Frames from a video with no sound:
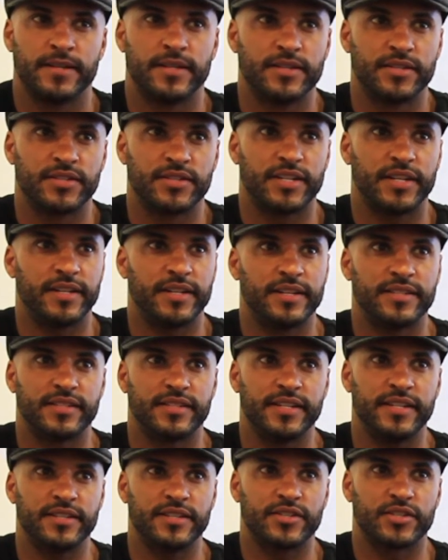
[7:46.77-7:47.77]
sitting in
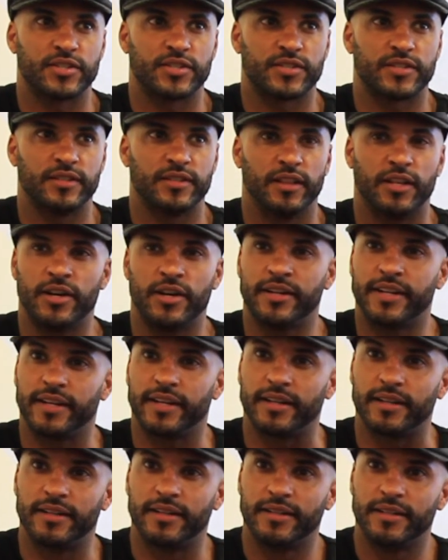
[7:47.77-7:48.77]
scenes, just
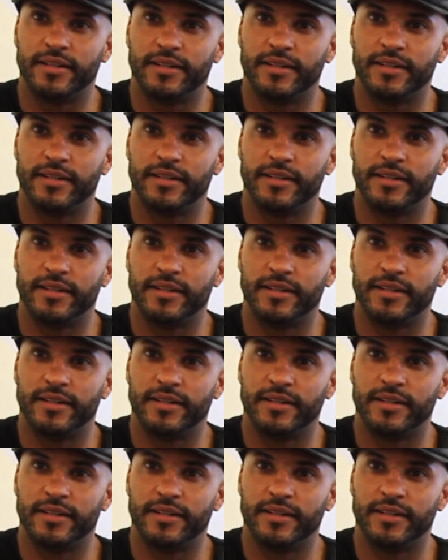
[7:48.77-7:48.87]
learning,